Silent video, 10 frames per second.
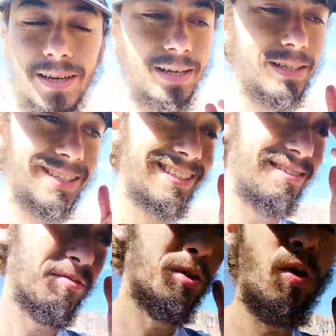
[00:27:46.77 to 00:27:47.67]
is
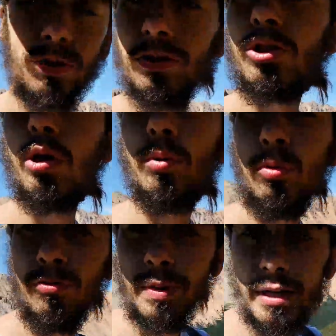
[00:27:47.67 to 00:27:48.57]
not
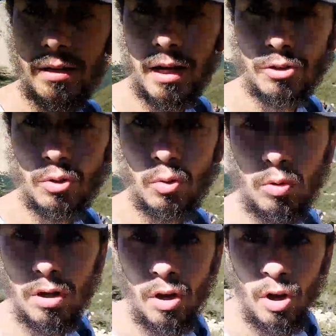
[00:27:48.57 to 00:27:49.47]
enjoyable for me at all,
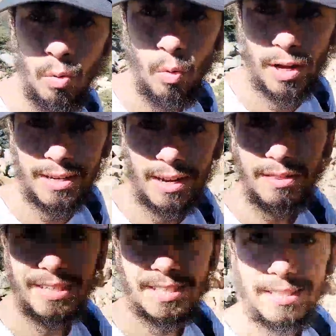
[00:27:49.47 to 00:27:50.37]
walking down
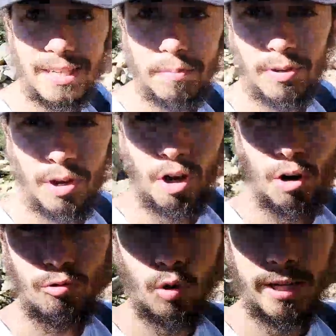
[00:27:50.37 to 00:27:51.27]
this steep
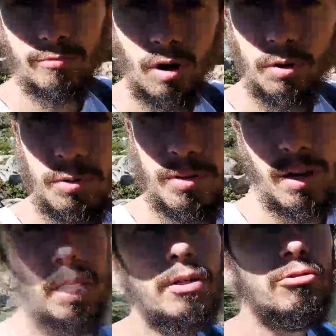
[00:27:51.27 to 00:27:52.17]
rocky road.
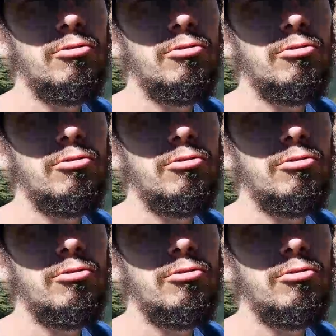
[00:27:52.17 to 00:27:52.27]
Much